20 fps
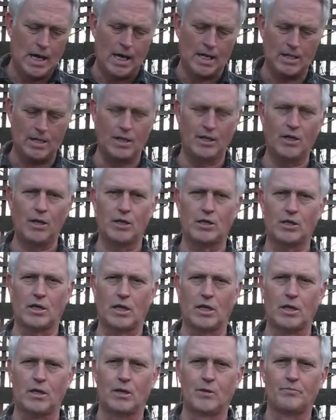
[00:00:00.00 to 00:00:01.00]
And then there's
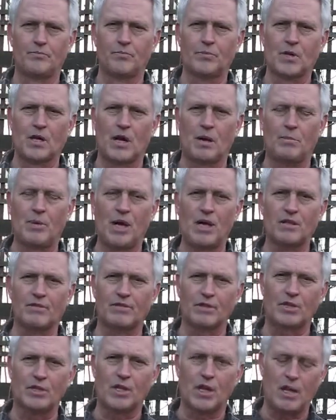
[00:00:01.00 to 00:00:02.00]
a page
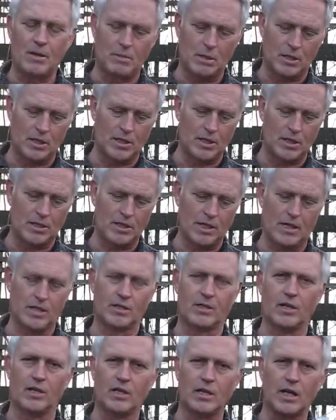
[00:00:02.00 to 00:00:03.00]
of assignments, and this
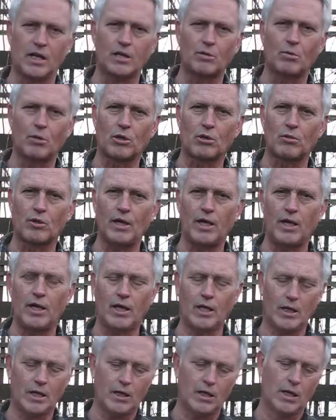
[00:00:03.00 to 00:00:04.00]
has the textbook
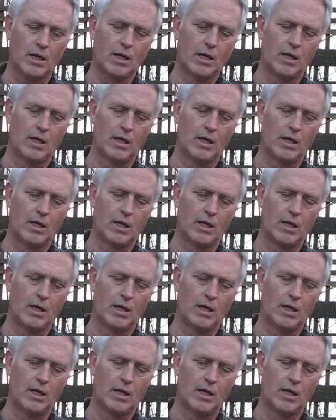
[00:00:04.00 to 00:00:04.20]
reading,